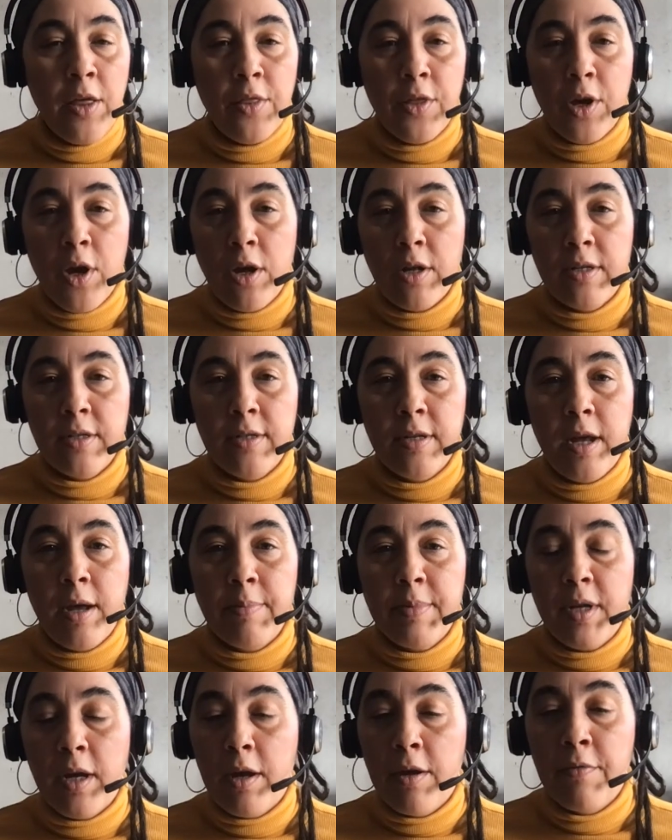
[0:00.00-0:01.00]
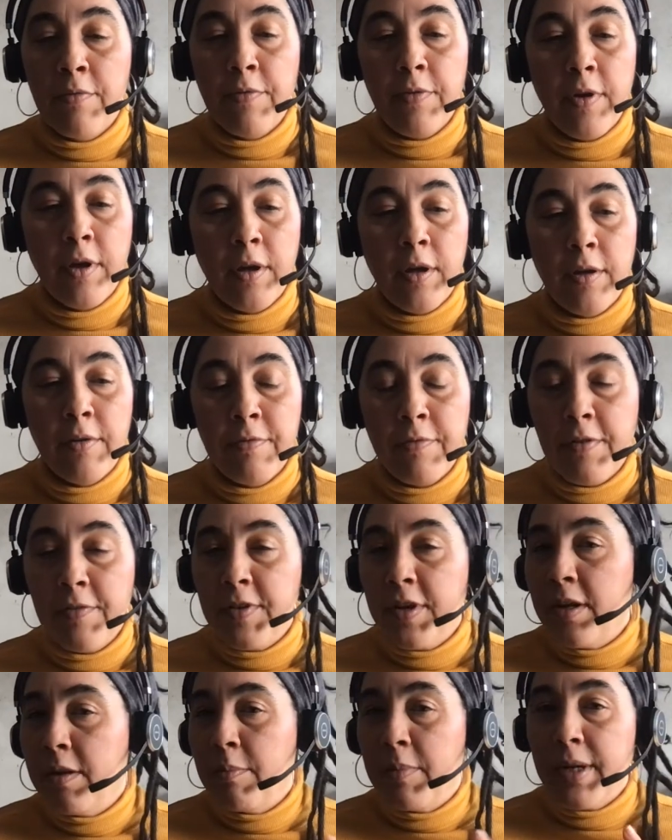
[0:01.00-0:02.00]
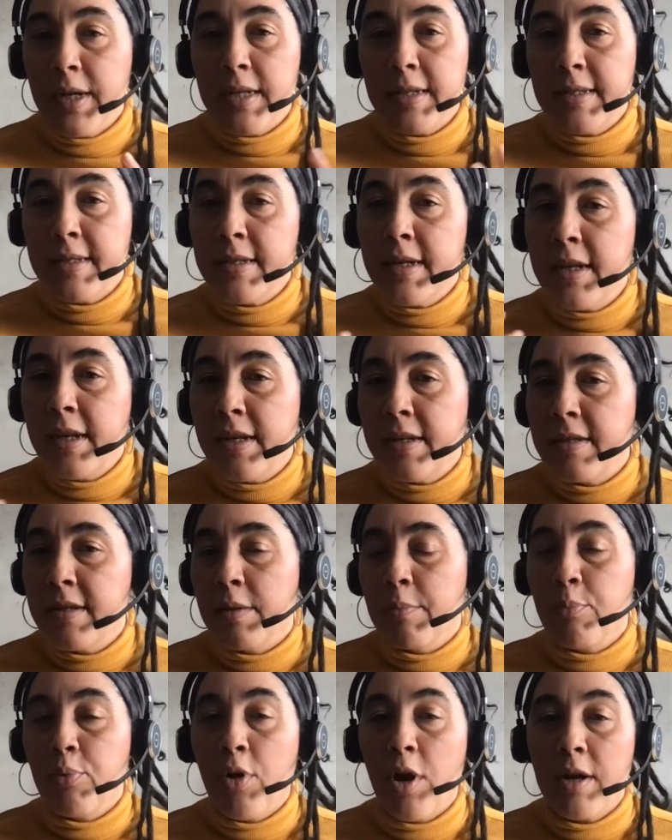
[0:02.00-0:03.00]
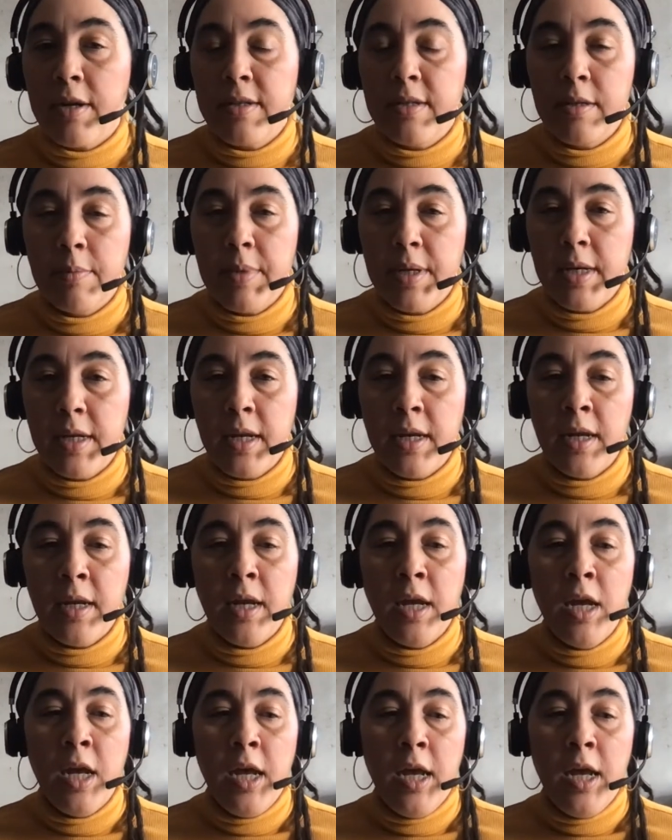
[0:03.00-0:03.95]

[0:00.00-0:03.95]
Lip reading: the concept of 15-minute cities and proximity,